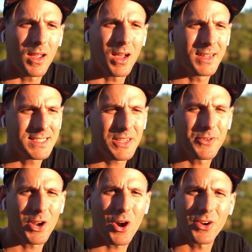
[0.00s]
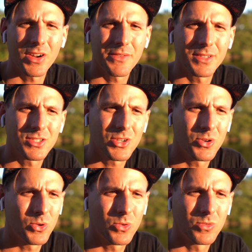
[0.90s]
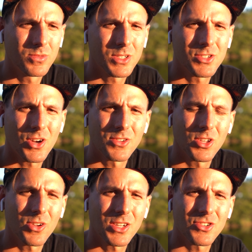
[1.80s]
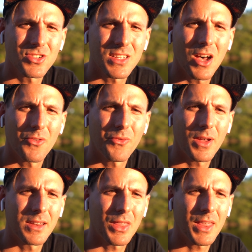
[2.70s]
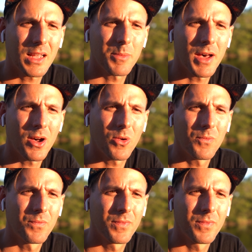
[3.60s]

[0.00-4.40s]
It's even harder even to start to look at yourself and to think about